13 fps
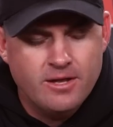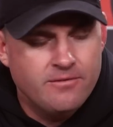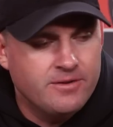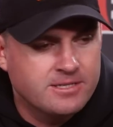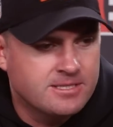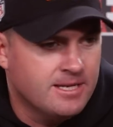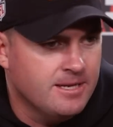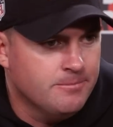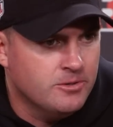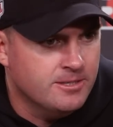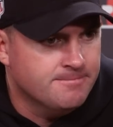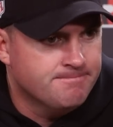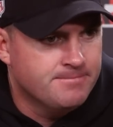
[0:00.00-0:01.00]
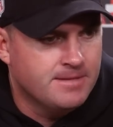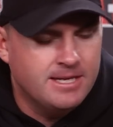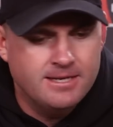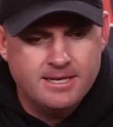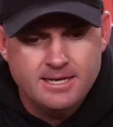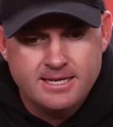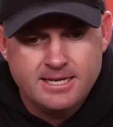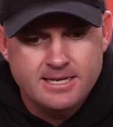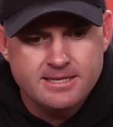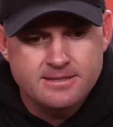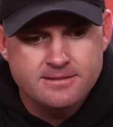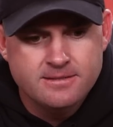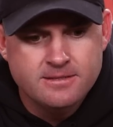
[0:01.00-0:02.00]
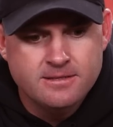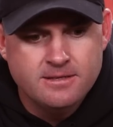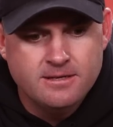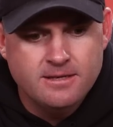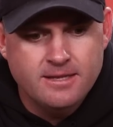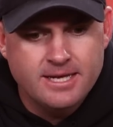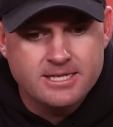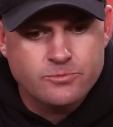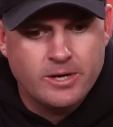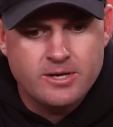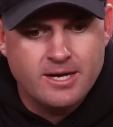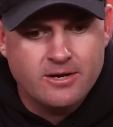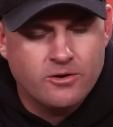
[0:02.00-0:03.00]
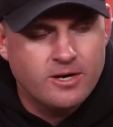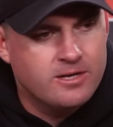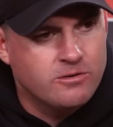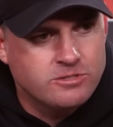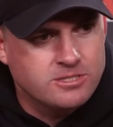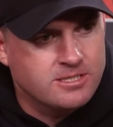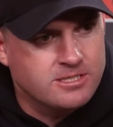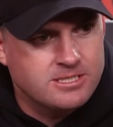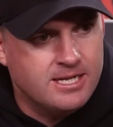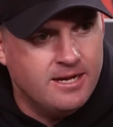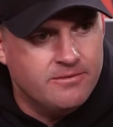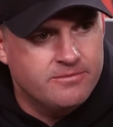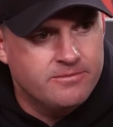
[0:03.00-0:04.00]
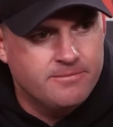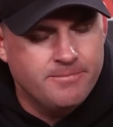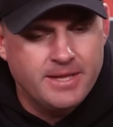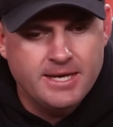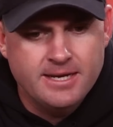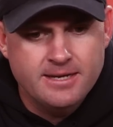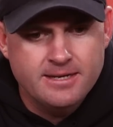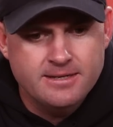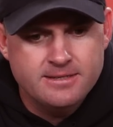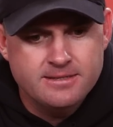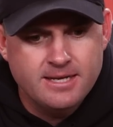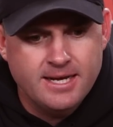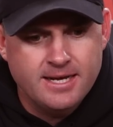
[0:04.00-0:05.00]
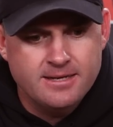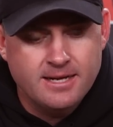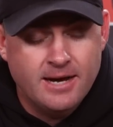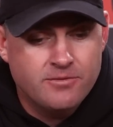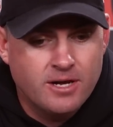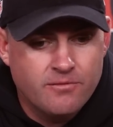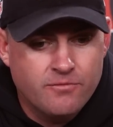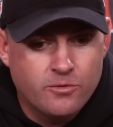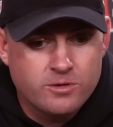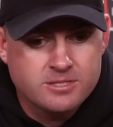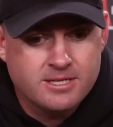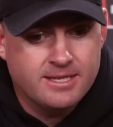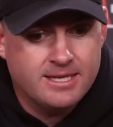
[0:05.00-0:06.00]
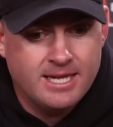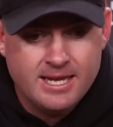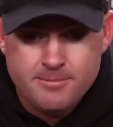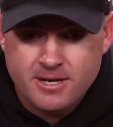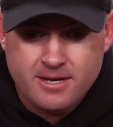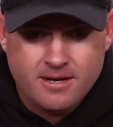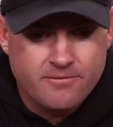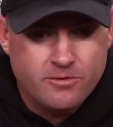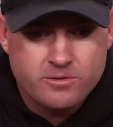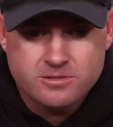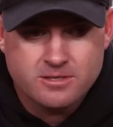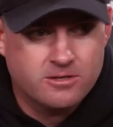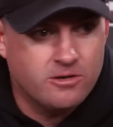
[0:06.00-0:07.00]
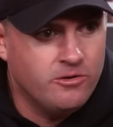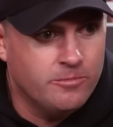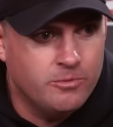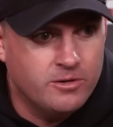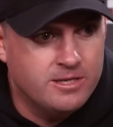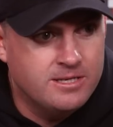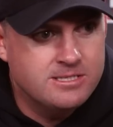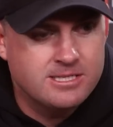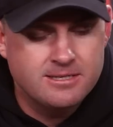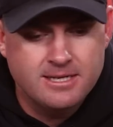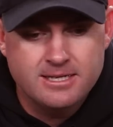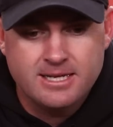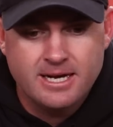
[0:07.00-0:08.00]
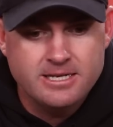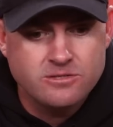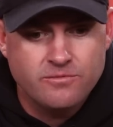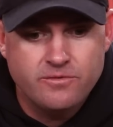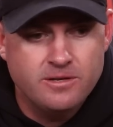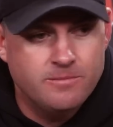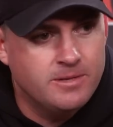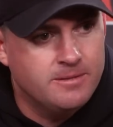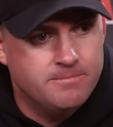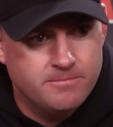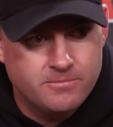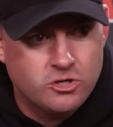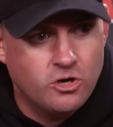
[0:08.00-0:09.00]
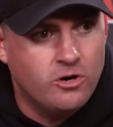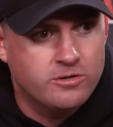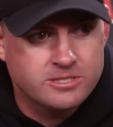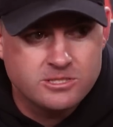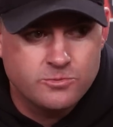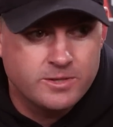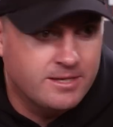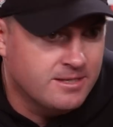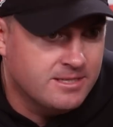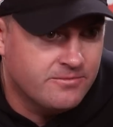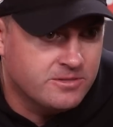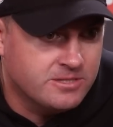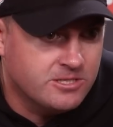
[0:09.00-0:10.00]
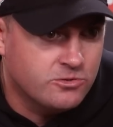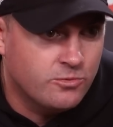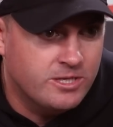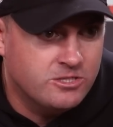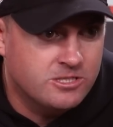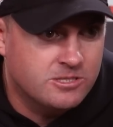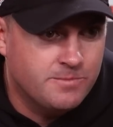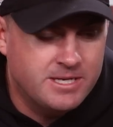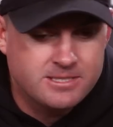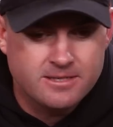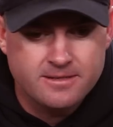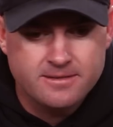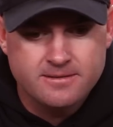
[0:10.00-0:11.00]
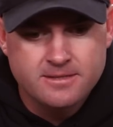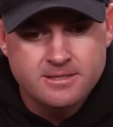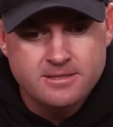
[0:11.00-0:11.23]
that affects the game plan. And again, that's why you got great coaches on staff. And I've got to focus on the game. I've got to focus on calling plays, and guys are feeding me calls as we get into different situations based on